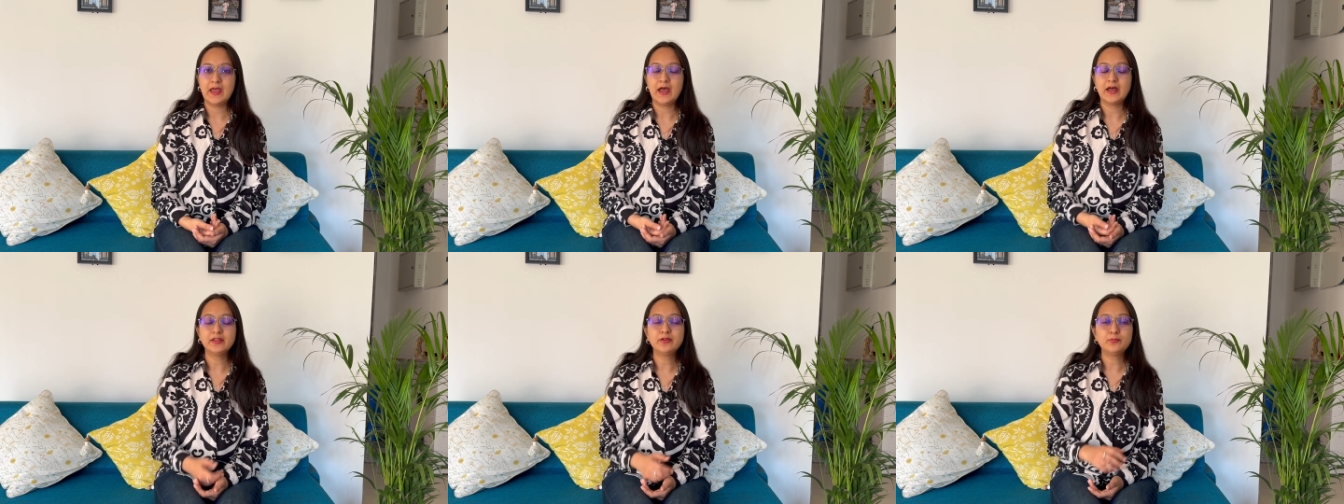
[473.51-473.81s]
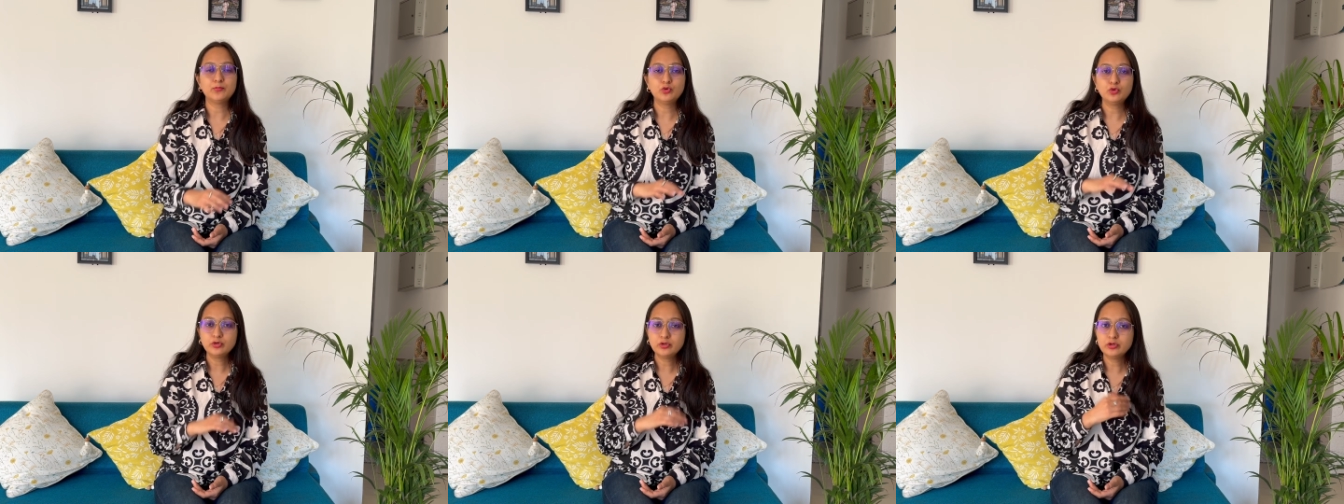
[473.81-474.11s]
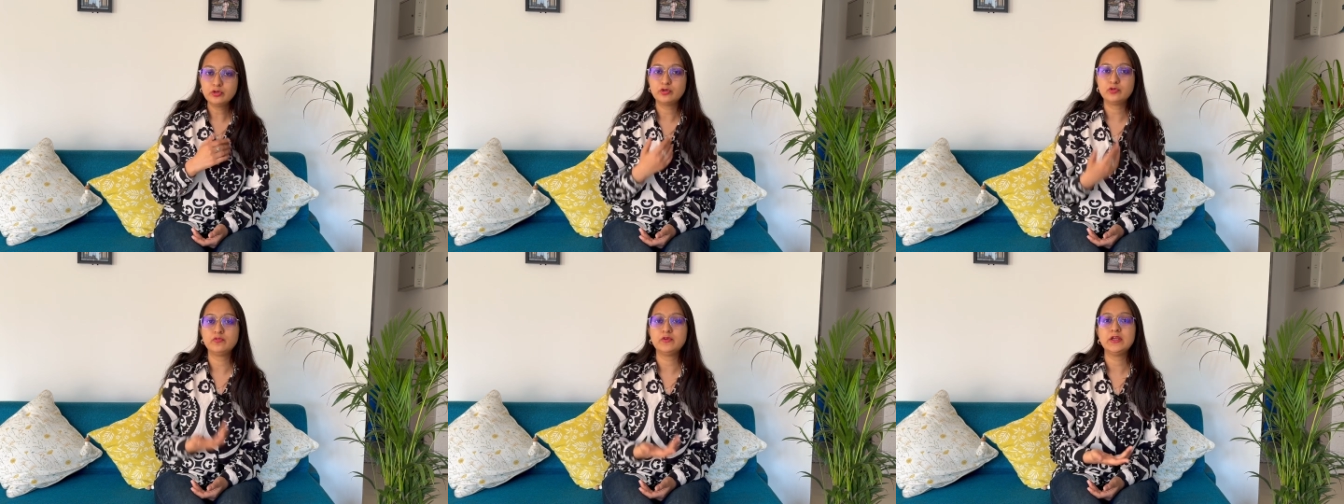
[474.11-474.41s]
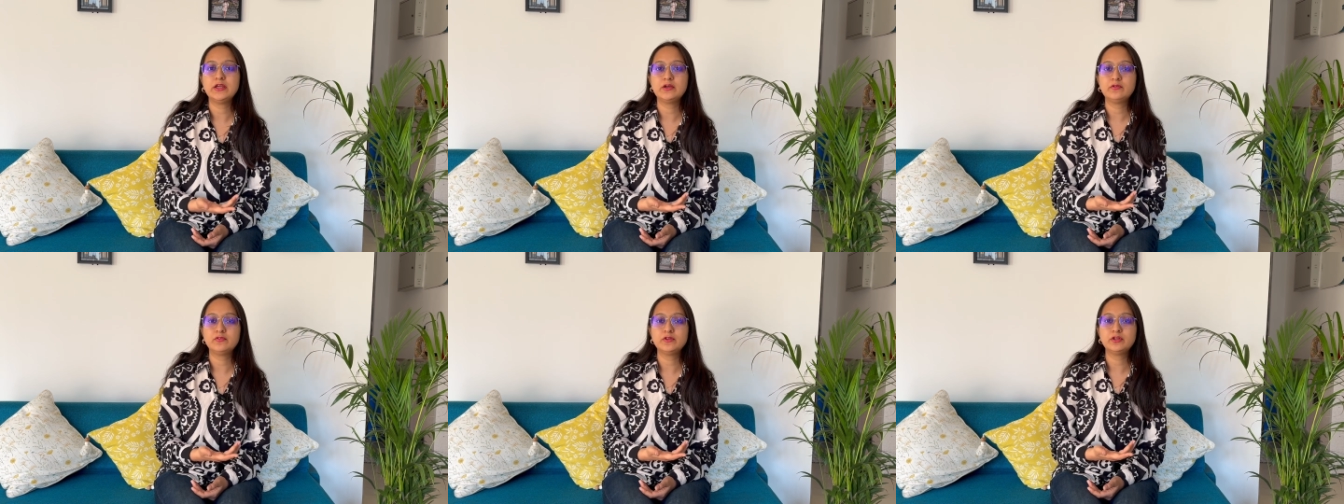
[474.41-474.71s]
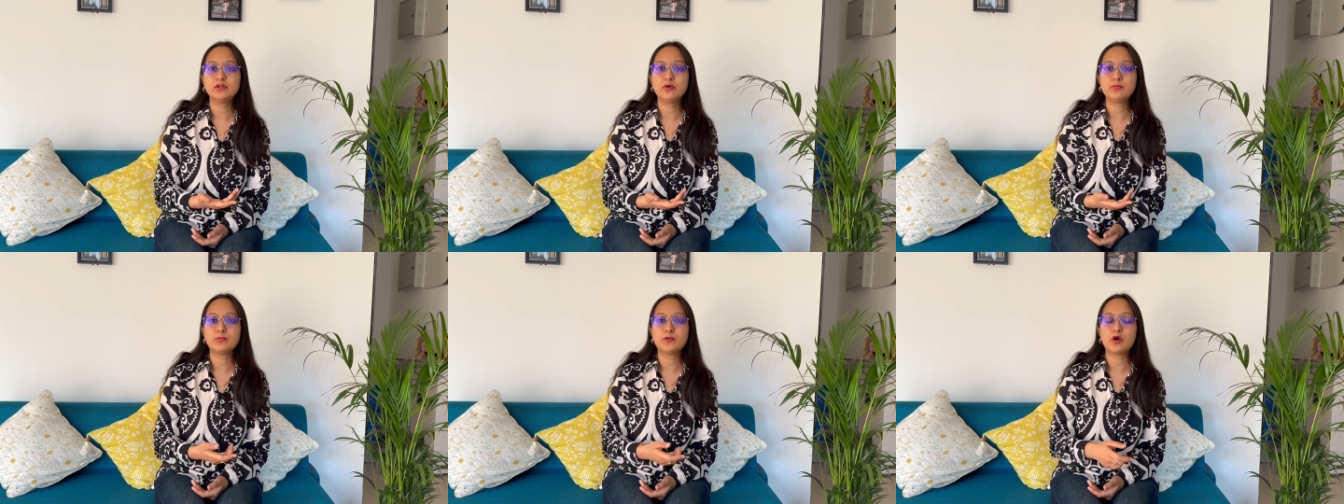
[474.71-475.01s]
And the more you tweak with
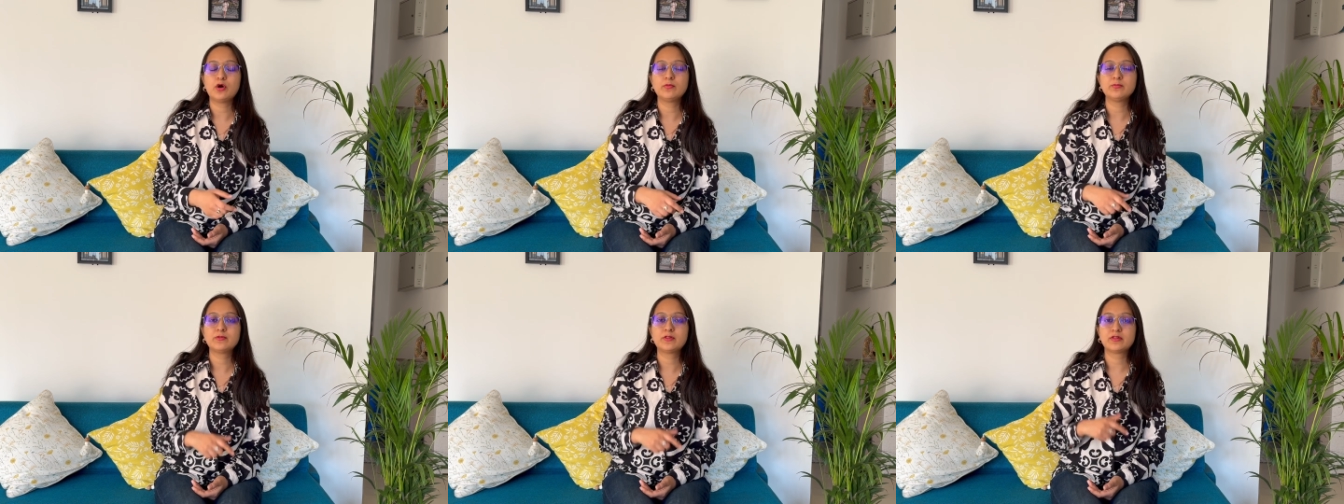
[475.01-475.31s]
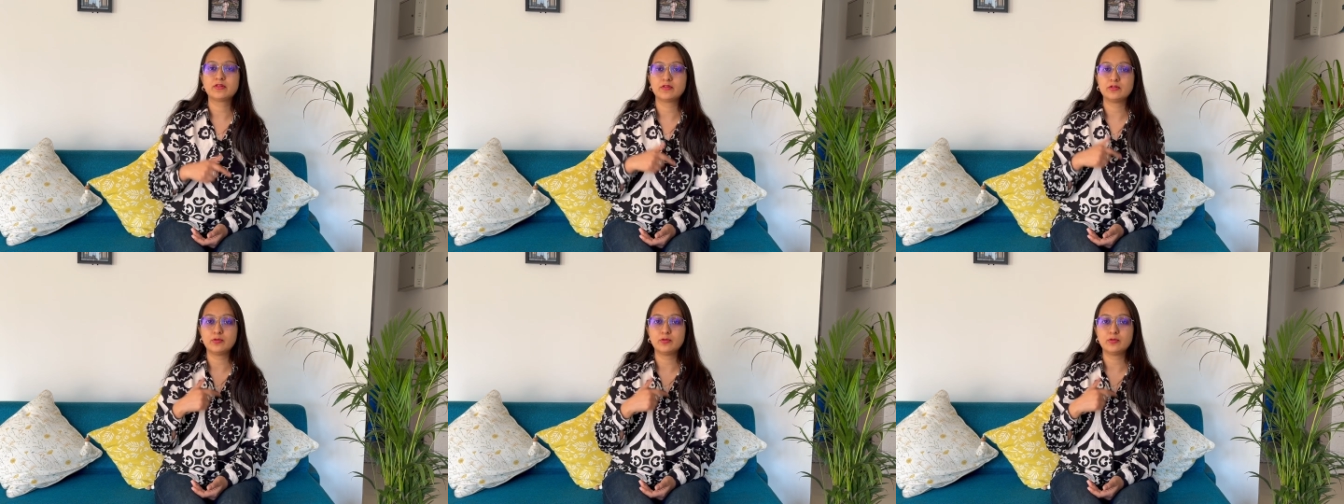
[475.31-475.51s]
your prompts,